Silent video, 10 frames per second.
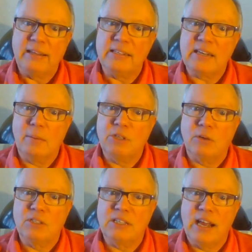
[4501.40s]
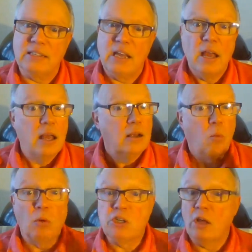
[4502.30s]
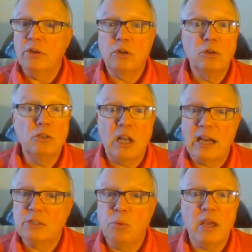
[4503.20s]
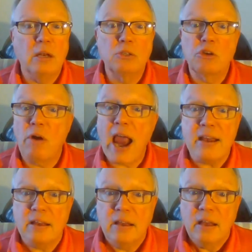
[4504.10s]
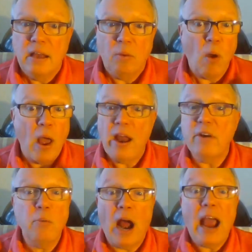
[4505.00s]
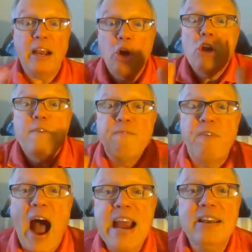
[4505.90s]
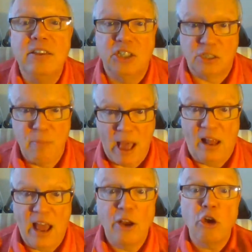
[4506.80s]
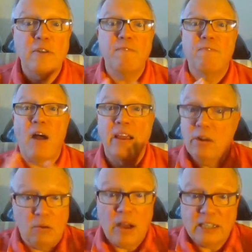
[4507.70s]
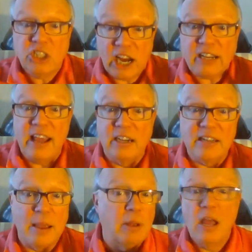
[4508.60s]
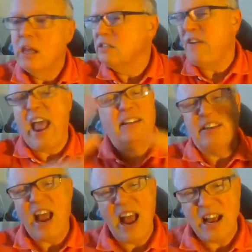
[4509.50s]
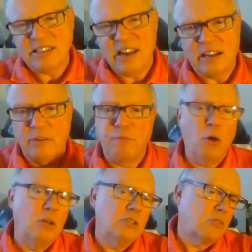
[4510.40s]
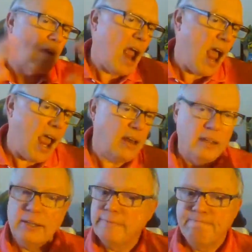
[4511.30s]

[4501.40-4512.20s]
like this comes out and says, was on the cruise last week and it was great. Went everywhere. I couldn't find the smell. I couldn't find, you know, I checked the entertainment. Fantastic. The food is great.